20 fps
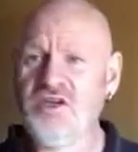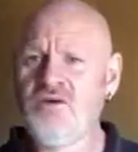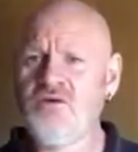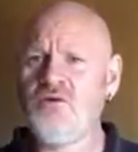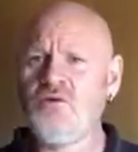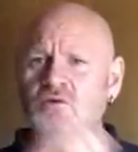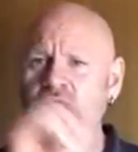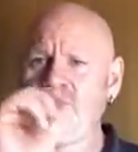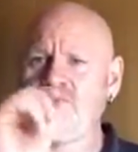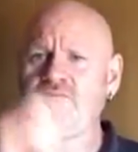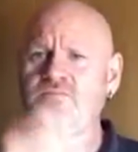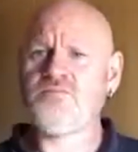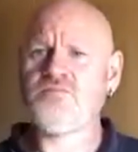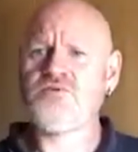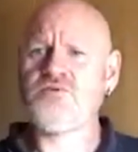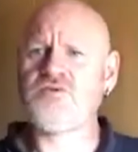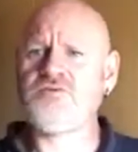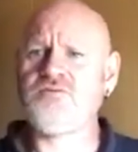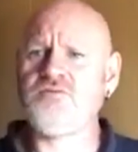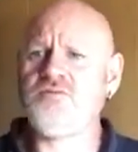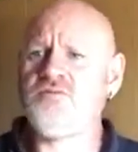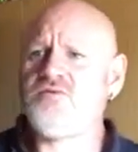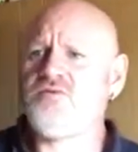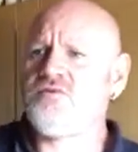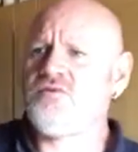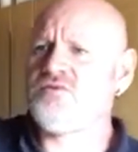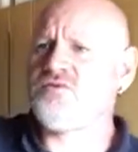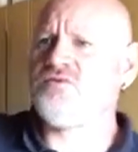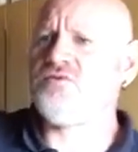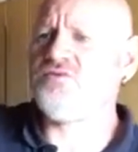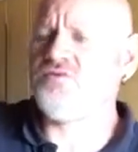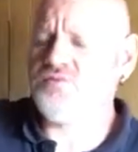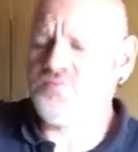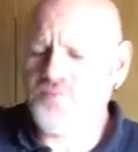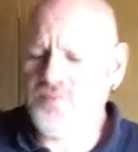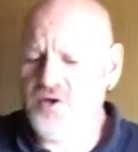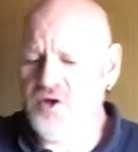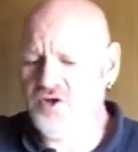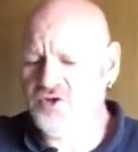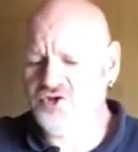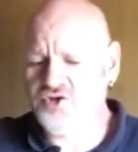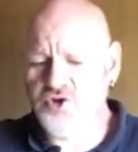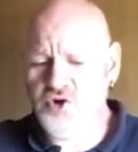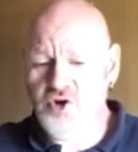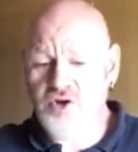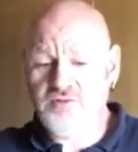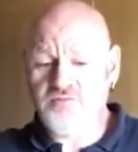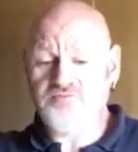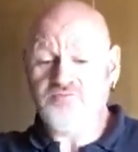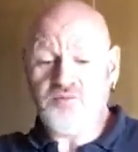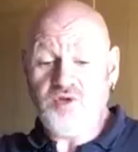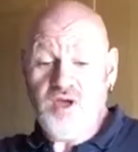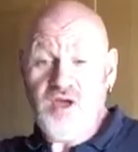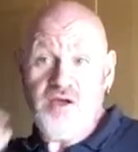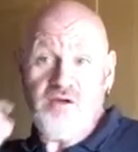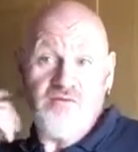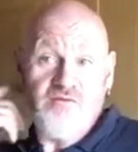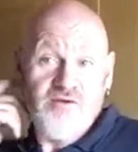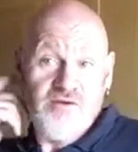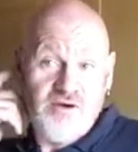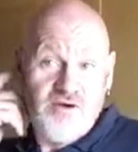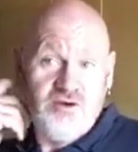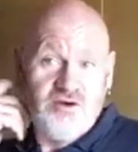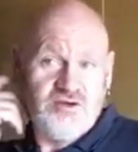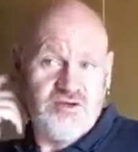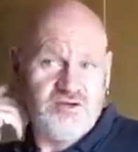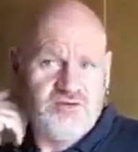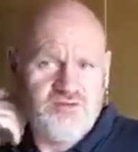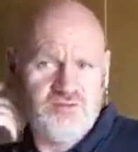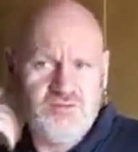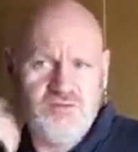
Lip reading: little bit I tried, yeah, very nice.